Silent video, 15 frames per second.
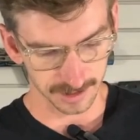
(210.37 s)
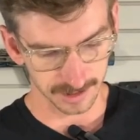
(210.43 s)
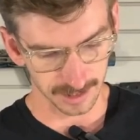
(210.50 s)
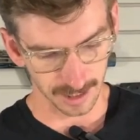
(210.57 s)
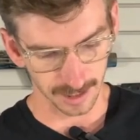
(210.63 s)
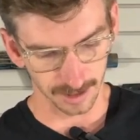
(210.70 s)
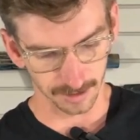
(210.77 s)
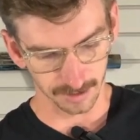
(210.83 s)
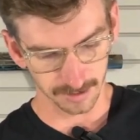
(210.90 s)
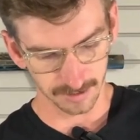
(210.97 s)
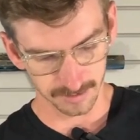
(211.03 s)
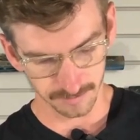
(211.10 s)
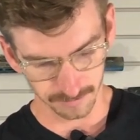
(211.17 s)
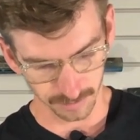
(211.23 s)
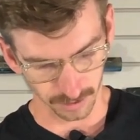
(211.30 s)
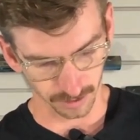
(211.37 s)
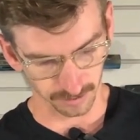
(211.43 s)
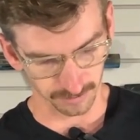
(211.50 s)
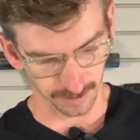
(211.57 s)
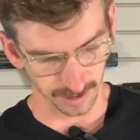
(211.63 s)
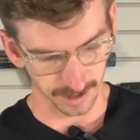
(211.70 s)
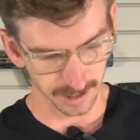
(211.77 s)
exciting
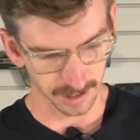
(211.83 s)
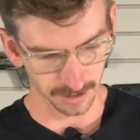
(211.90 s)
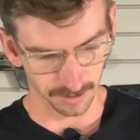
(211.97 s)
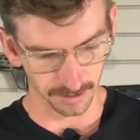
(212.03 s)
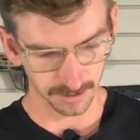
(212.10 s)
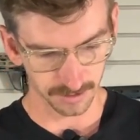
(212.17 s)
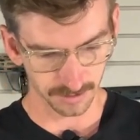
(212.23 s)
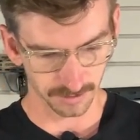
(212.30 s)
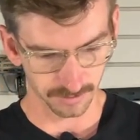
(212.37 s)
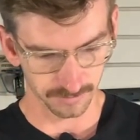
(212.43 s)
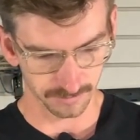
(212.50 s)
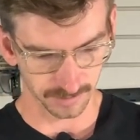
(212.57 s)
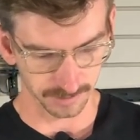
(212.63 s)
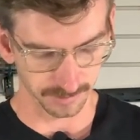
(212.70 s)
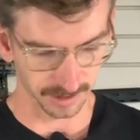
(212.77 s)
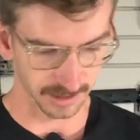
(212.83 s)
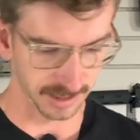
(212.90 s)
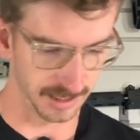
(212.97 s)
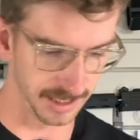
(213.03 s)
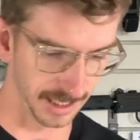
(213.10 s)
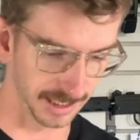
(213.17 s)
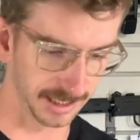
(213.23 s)
part right here.
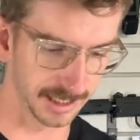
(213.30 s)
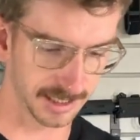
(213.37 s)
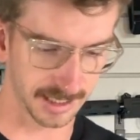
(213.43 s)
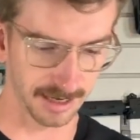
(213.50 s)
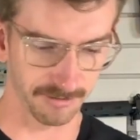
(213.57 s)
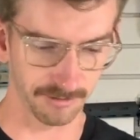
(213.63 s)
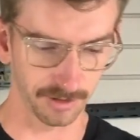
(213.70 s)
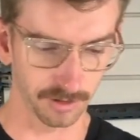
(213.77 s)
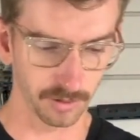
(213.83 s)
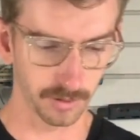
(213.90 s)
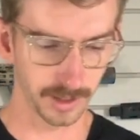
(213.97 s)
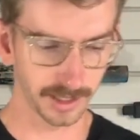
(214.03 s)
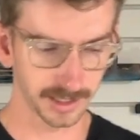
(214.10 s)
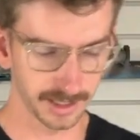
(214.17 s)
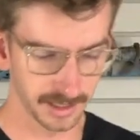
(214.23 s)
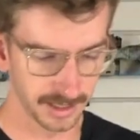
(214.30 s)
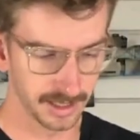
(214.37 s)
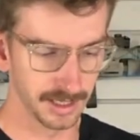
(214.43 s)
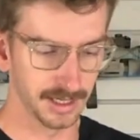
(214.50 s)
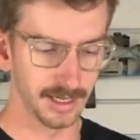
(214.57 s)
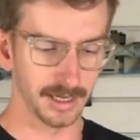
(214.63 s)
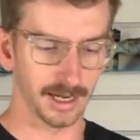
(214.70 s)
dig this out real quick.
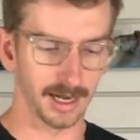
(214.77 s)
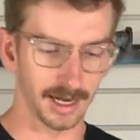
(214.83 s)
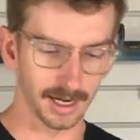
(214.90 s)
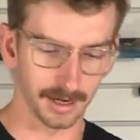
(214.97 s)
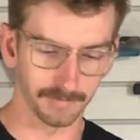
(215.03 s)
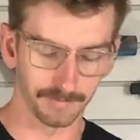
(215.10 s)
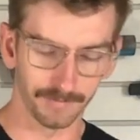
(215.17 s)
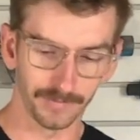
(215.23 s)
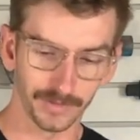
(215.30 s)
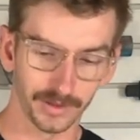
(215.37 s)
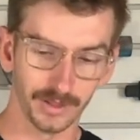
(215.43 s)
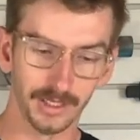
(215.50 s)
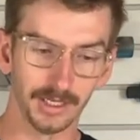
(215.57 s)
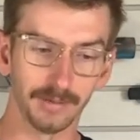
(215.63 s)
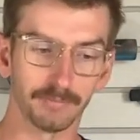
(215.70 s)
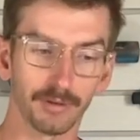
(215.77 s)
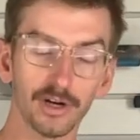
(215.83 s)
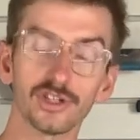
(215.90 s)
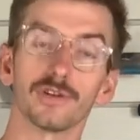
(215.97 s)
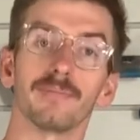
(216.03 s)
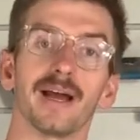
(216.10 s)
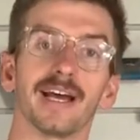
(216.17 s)
Um, the
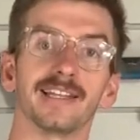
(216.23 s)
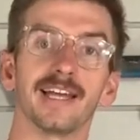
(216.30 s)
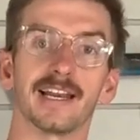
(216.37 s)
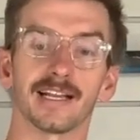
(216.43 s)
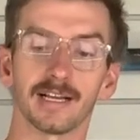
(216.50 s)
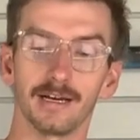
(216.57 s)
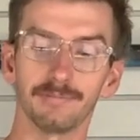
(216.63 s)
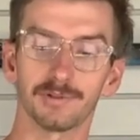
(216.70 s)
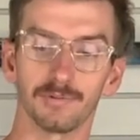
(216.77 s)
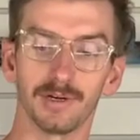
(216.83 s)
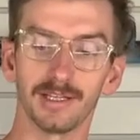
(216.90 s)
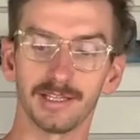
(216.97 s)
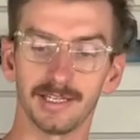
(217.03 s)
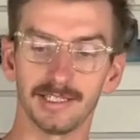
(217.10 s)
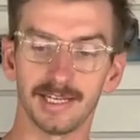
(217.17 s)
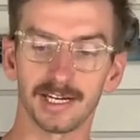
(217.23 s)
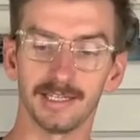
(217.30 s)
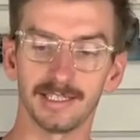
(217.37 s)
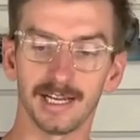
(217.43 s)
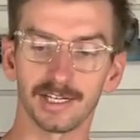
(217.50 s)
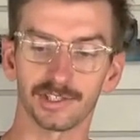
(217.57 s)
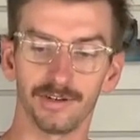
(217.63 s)
pressure pad that it comes with is,
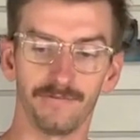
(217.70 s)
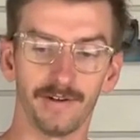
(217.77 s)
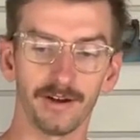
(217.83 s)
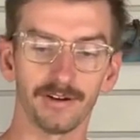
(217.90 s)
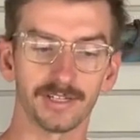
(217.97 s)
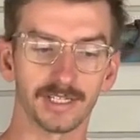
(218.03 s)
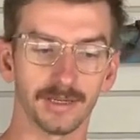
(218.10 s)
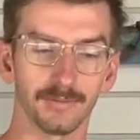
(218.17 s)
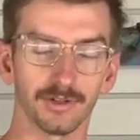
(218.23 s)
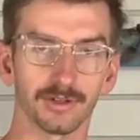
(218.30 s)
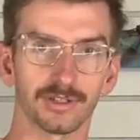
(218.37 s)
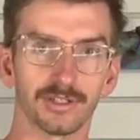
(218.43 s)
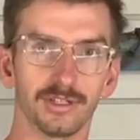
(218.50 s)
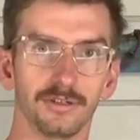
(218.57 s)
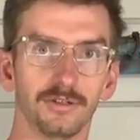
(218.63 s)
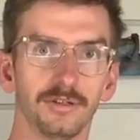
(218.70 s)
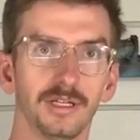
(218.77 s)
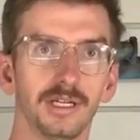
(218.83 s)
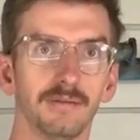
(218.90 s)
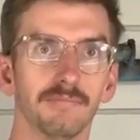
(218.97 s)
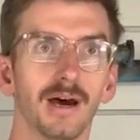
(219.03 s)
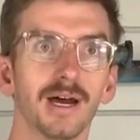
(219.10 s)
is, actually very similar to
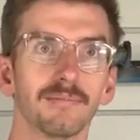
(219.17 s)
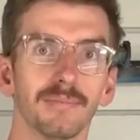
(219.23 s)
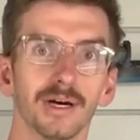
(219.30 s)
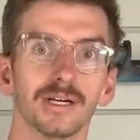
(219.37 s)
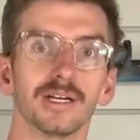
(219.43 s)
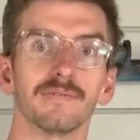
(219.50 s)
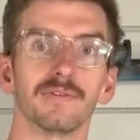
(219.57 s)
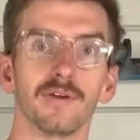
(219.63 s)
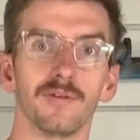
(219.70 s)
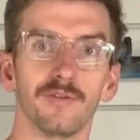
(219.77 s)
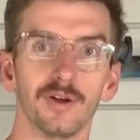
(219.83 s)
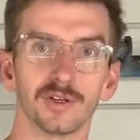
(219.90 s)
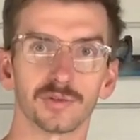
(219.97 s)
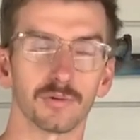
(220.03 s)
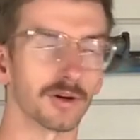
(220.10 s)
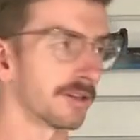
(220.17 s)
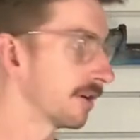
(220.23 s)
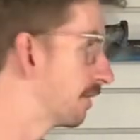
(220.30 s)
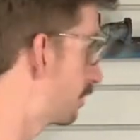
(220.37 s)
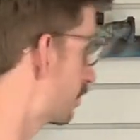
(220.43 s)
the mod button if you've used one of